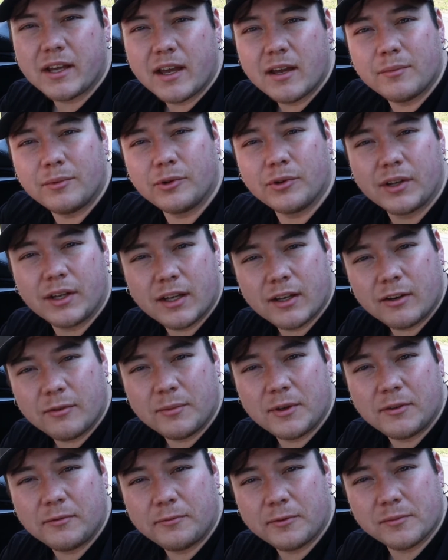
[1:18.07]
able to get them
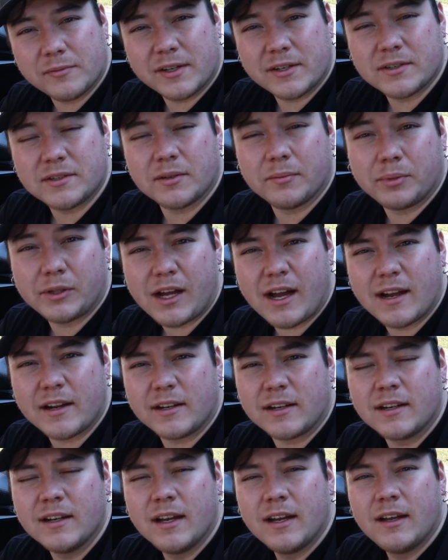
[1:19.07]
in from their
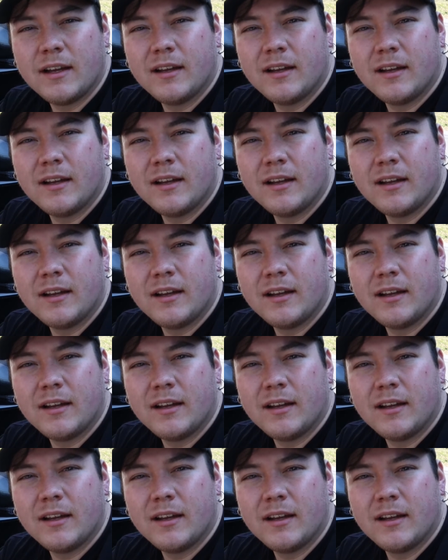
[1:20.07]
supplier.